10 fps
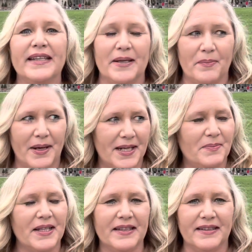it might
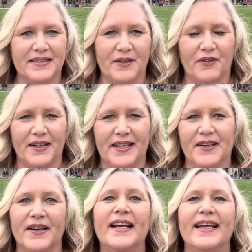be a little different
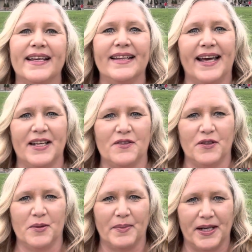here in the
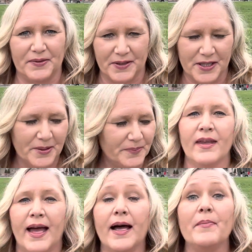Asheville mountains.
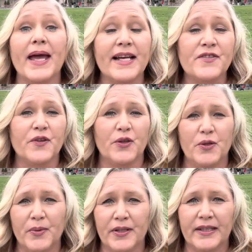As for
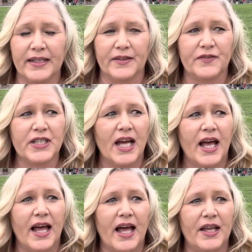Uber and Lyft,
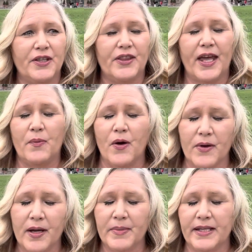they won't
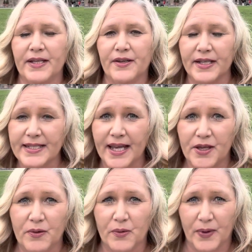come in here and take
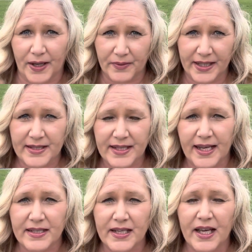you around the
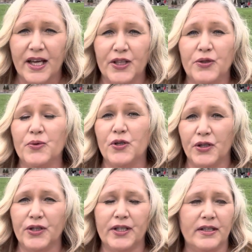estate. You
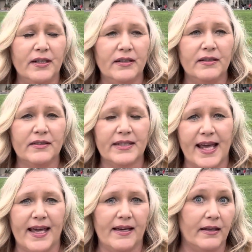could
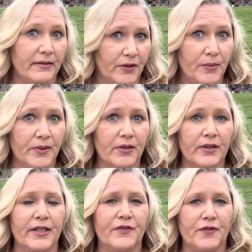take an Uber or
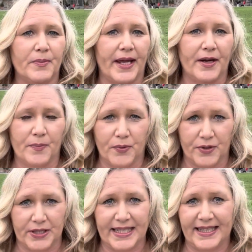Lyft from the
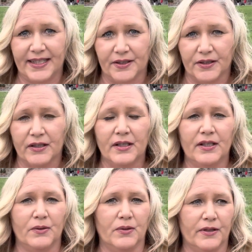airport to here,
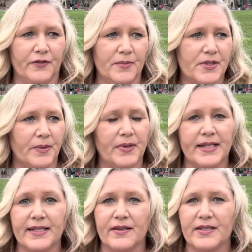or from
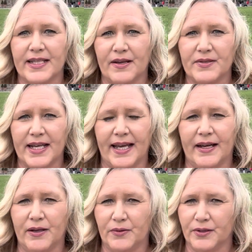someplace else
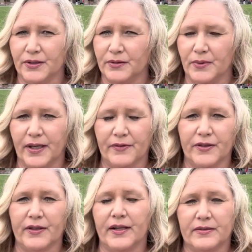downtown or
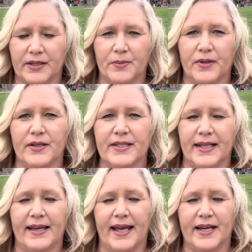wherever, somewhere else in
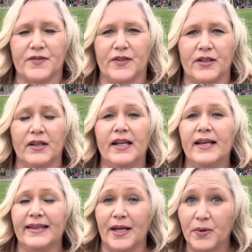Asheville.
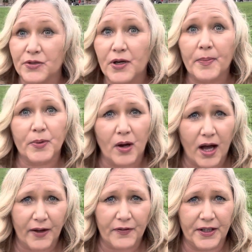They will drop you
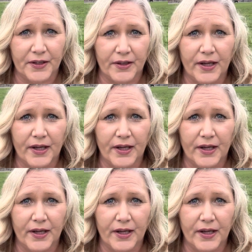off here,